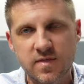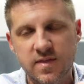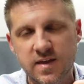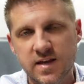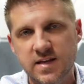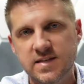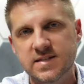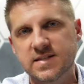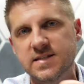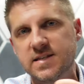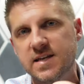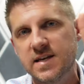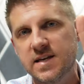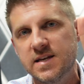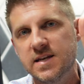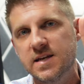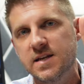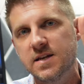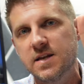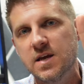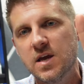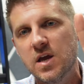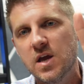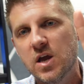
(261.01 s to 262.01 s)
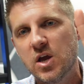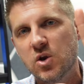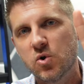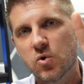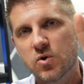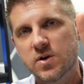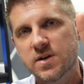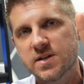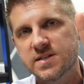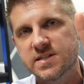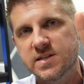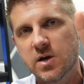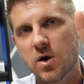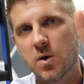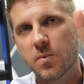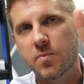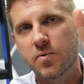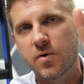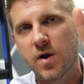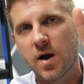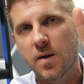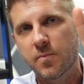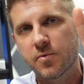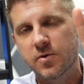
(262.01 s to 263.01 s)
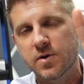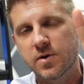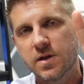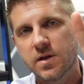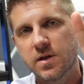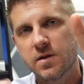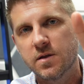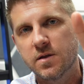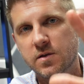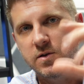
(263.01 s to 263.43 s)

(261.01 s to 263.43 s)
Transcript: things needed in order to sell a property.